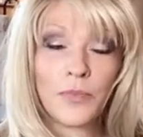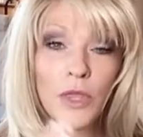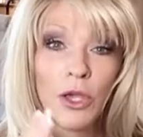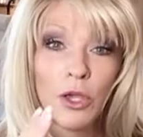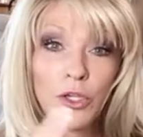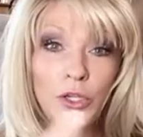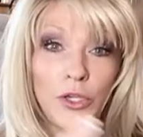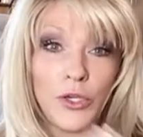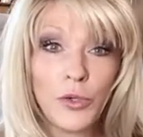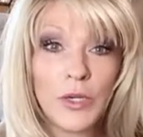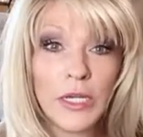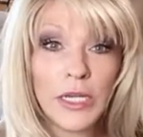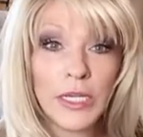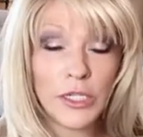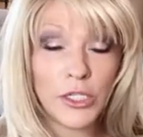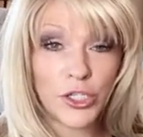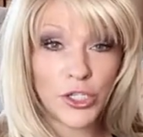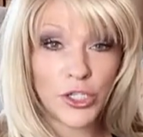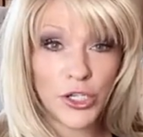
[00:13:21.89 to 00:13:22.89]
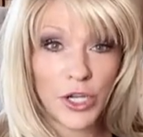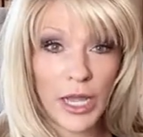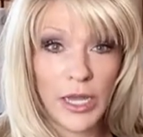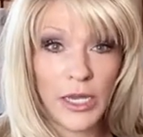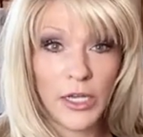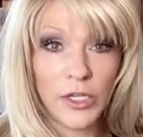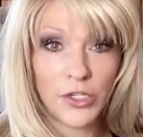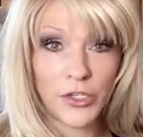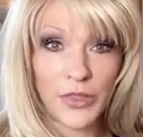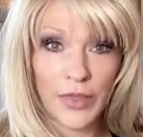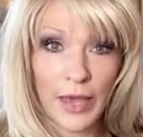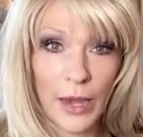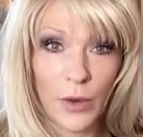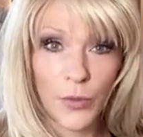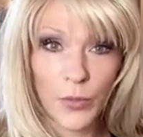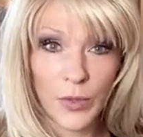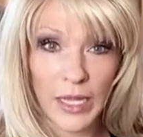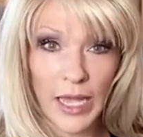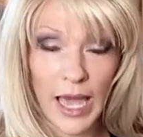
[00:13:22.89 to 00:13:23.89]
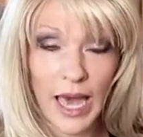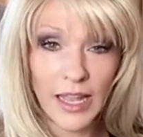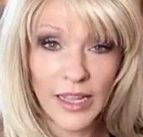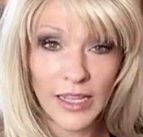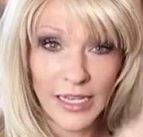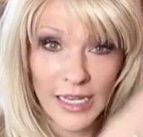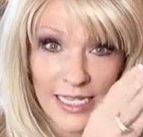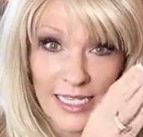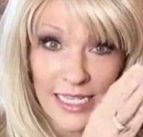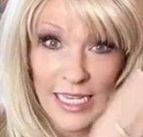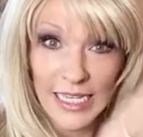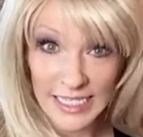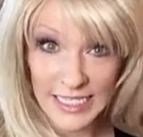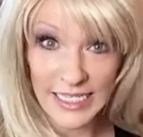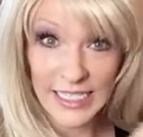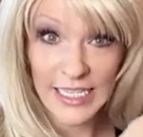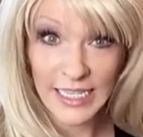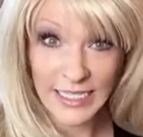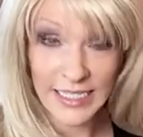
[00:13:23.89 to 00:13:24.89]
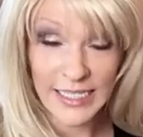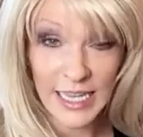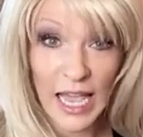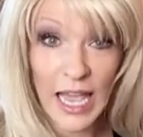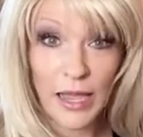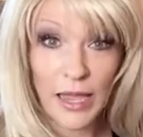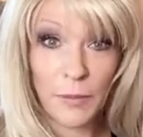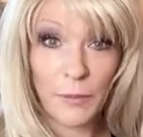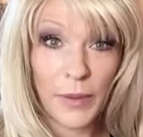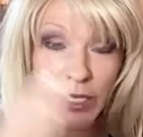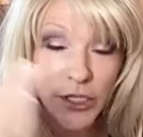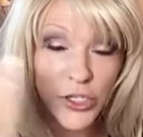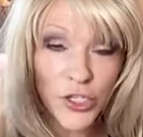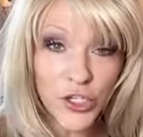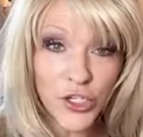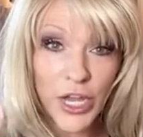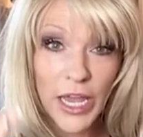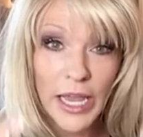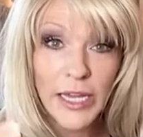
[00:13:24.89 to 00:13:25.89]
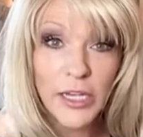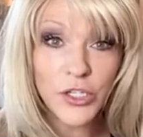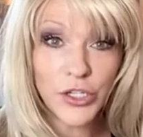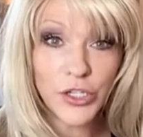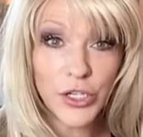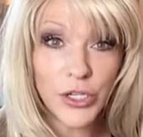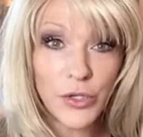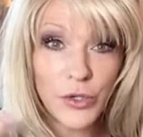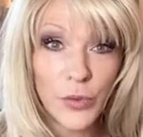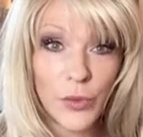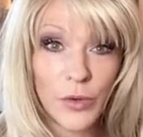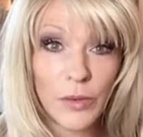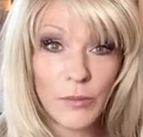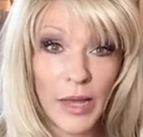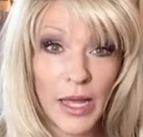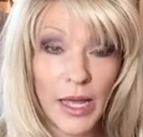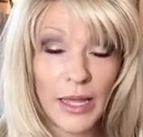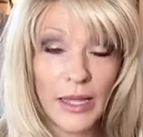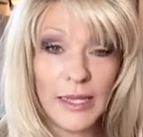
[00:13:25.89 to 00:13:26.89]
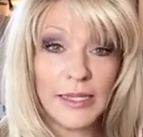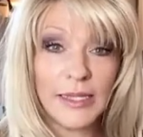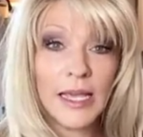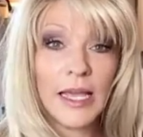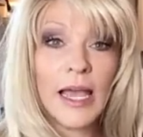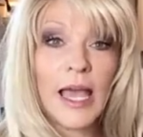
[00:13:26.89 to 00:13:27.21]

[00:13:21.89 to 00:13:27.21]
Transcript: You can change that reality today by changing your mind